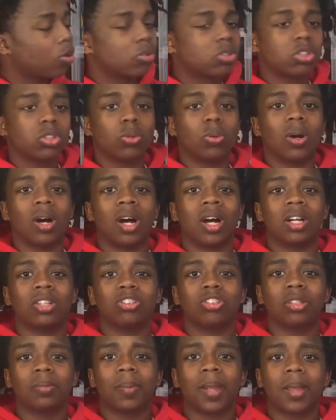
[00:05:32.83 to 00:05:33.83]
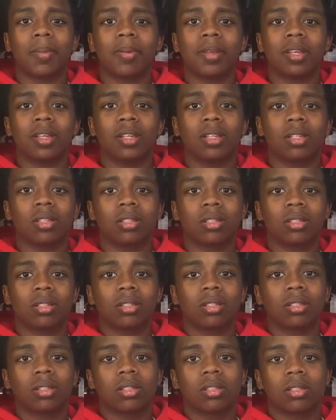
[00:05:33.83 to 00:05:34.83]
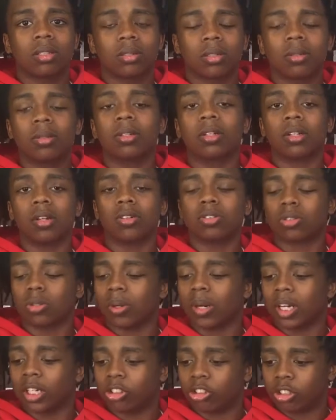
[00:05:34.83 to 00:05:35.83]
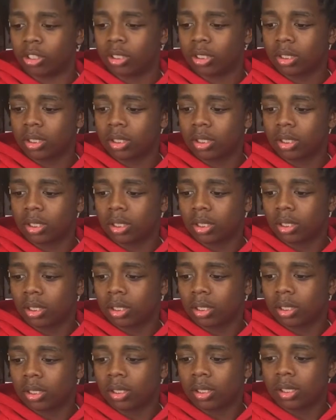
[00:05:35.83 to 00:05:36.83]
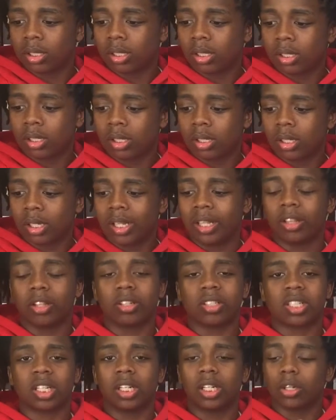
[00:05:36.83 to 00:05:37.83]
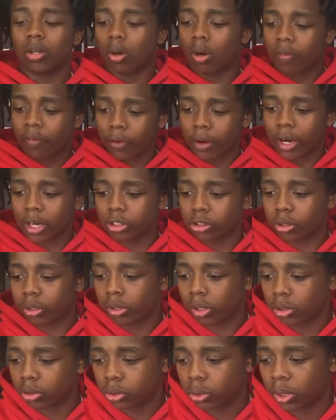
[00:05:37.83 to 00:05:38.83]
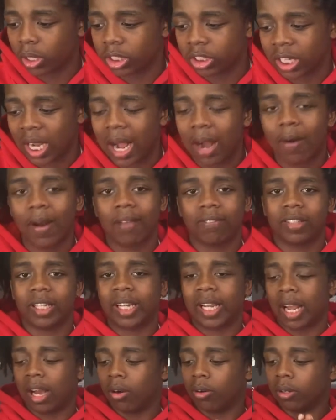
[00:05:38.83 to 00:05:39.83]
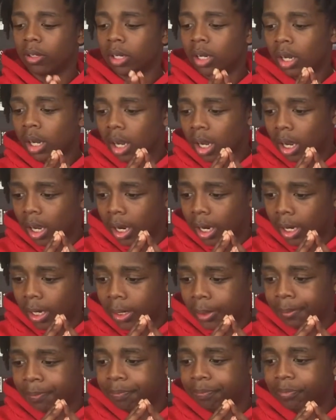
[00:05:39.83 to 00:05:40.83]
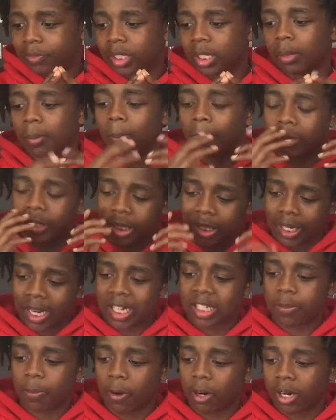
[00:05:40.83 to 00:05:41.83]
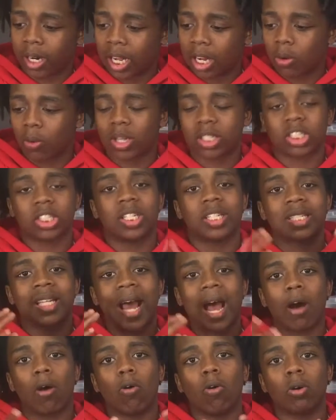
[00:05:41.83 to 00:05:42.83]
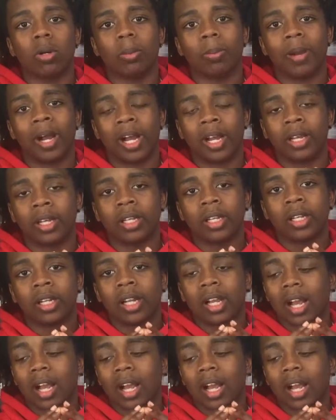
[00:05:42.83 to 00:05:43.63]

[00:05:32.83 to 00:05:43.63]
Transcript: close to 100, maybe? Close to 100. Either it's a little over 100 or close to 100. I'll have to count. The next part of that question is, how old am I?